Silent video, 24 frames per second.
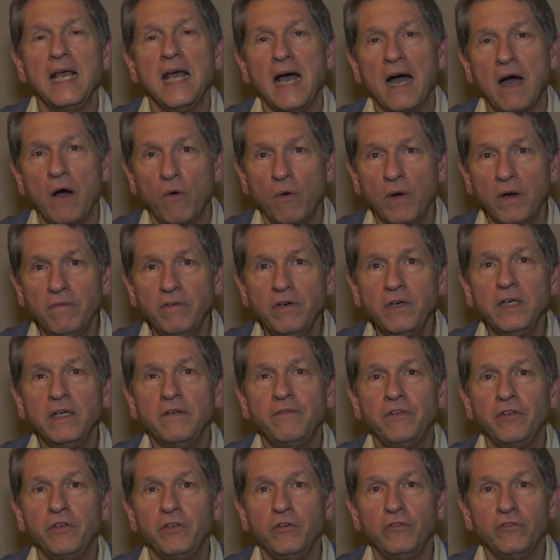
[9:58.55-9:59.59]
However,
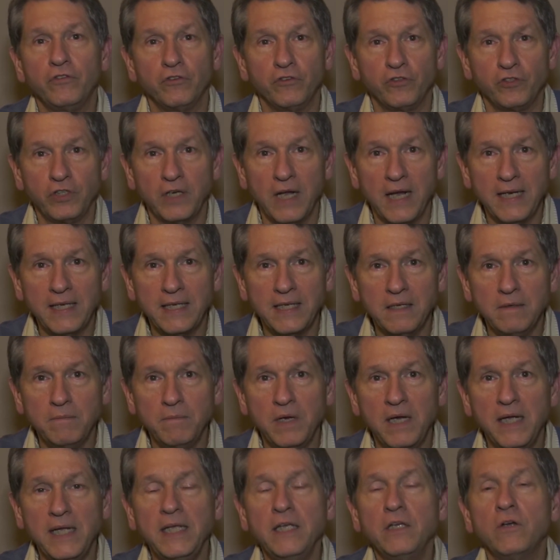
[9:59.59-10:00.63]
if you use a shotgun
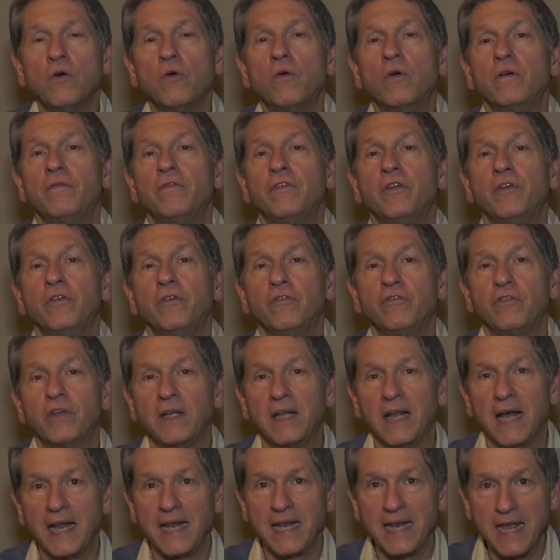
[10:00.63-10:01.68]
mic or if you use a
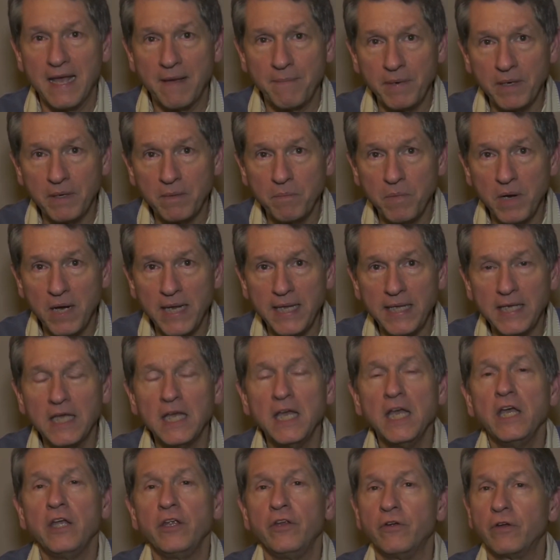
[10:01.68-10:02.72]
dynamic mic,
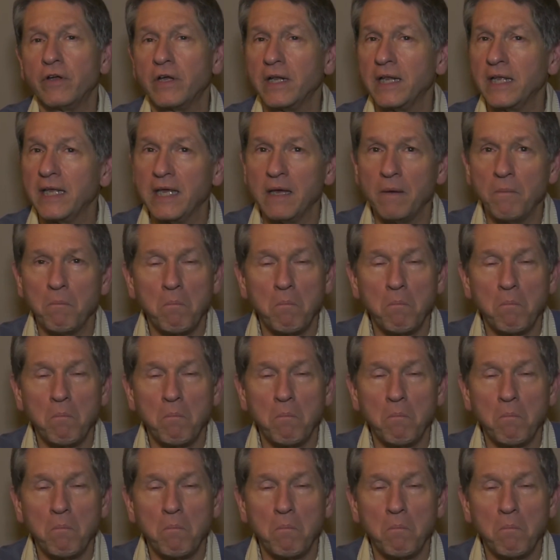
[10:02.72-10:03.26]
you're going to get